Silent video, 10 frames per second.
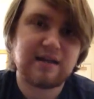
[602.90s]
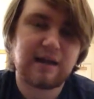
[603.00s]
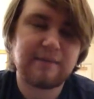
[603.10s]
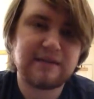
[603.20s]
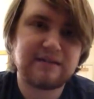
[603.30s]

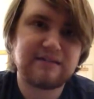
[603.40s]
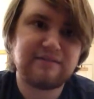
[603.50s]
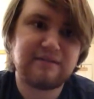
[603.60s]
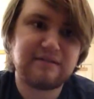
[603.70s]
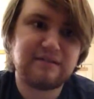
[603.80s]
I
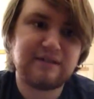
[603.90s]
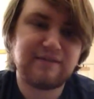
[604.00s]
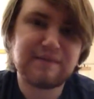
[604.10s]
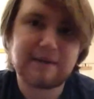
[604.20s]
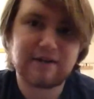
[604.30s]
mean,
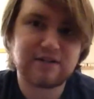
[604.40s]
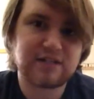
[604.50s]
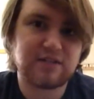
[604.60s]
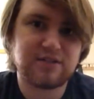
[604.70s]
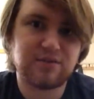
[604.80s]
even Metal Gear
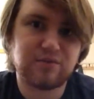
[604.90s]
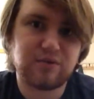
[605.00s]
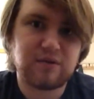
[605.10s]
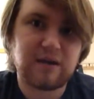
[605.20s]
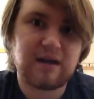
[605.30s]
Solid
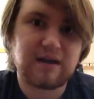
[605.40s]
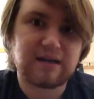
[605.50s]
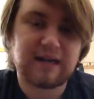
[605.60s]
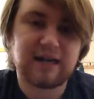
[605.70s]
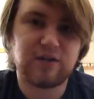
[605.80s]
2
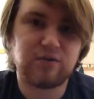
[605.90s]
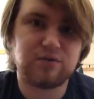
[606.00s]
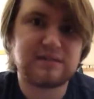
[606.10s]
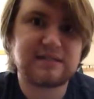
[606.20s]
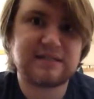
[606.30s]
had a cool
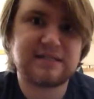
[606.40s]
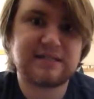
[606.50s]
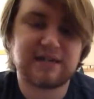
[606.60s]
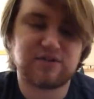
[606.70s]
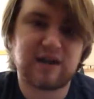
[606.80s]

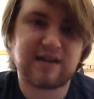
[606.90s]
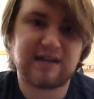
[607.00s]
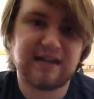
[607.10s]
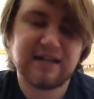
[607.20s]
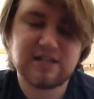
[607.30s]

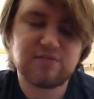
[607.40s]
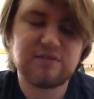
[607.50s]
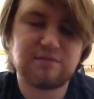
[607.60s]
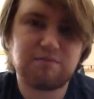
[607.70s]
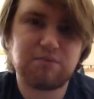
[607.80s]
soundtrack, and this
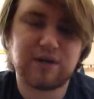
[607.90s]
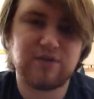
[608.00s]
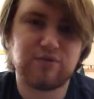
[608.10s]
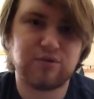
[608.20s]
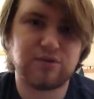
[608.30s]
one's pretty
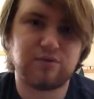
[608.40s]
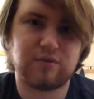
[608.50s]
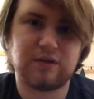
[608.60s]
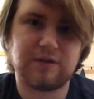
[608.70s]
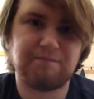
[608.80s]
cool
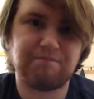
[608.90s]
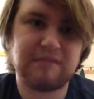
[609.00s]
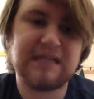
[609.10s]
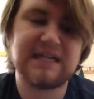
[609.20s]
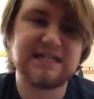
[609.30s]
too.
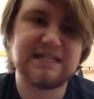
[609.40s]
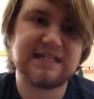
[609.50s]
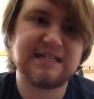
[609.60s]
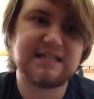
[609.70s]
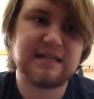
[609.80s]
Because
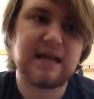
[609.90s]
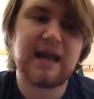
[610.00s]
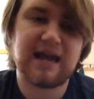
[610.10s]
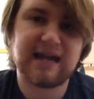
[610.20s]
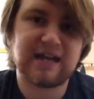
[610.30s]
it's
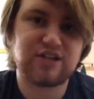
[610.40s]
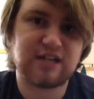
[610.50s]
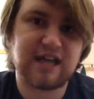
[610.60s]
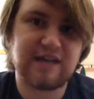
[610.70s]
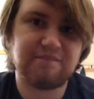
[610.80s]
an
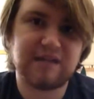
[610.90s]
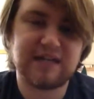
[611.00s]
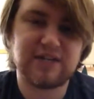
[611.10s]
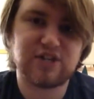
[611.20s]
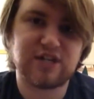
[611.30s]
action game, they
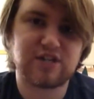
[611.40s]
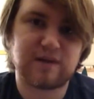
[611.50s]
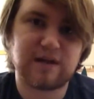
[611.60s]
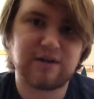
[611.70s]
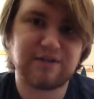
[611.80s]
had to change
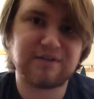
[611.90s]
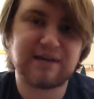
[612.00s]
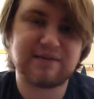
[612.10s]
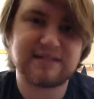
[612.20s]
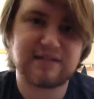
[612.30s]
around.
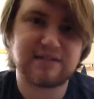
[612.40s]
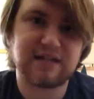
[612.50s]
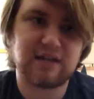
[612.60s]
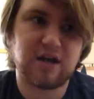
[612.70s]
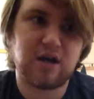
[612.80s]
Now it sounds
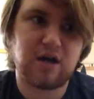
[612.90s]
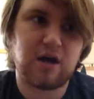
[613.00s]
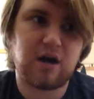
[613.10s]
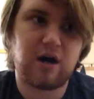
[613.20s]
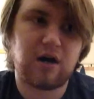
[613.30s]
like
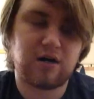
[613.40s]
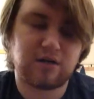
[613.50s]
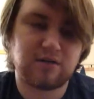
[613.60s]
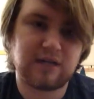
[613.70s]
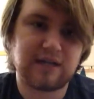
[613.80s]

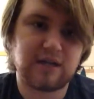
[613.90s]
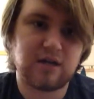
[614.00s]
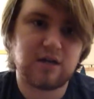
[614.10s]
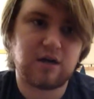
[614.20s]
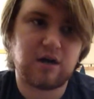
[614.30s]
all like
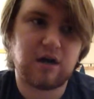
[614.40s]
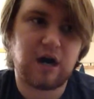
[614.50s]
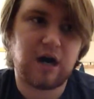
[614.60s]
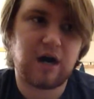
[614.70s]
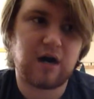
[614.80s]

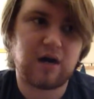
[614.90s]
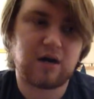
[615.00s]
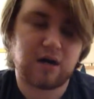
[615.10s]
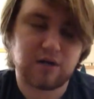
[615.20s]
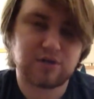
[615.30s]

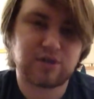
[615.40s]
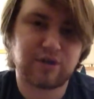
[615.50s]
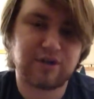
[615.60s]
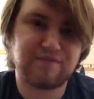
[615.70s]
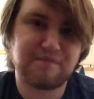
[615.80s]

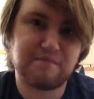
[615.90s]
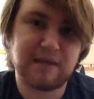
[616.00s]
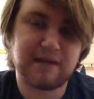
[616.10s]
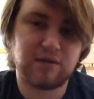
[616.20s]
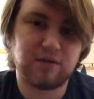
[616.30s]
alternative
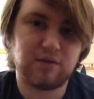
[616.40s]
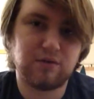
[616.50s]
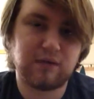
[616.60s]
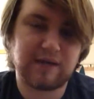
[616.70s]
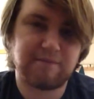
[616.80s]

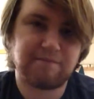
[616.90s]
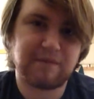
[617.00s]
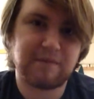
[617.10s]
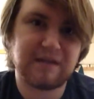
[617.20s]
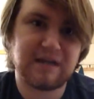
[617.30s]
metal, like
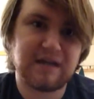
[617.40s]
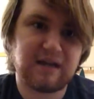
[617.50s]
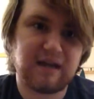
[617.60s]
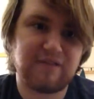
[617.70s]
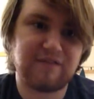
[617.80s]
maybe
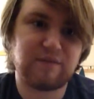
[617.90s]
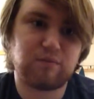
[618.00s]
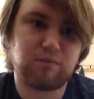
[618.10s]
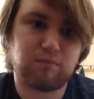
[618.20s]
heavy